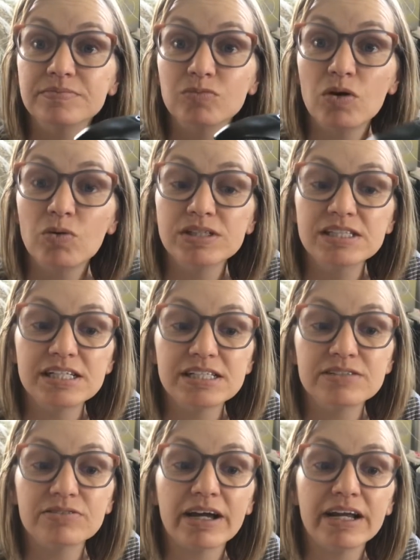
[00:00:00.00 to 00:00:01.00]
Well, what's
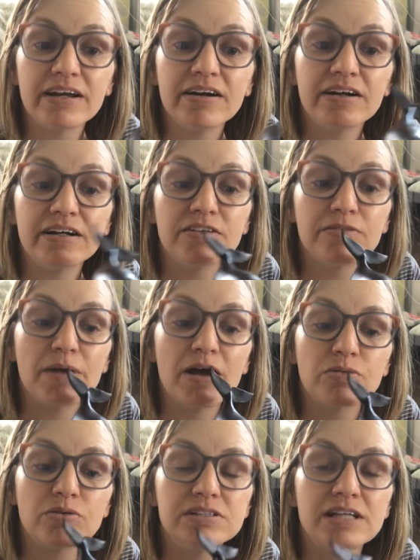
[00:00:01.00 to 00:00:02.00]
this right here in his
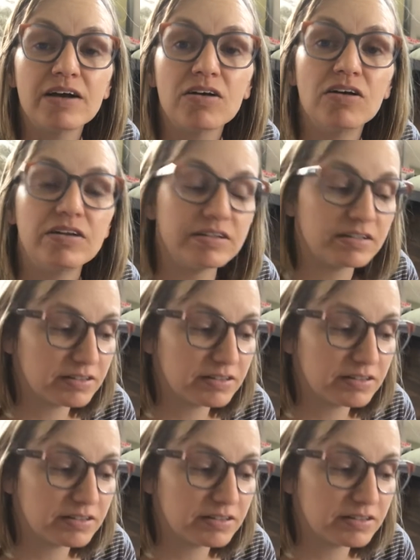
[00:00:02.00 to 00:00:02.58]
mouth? What's that called?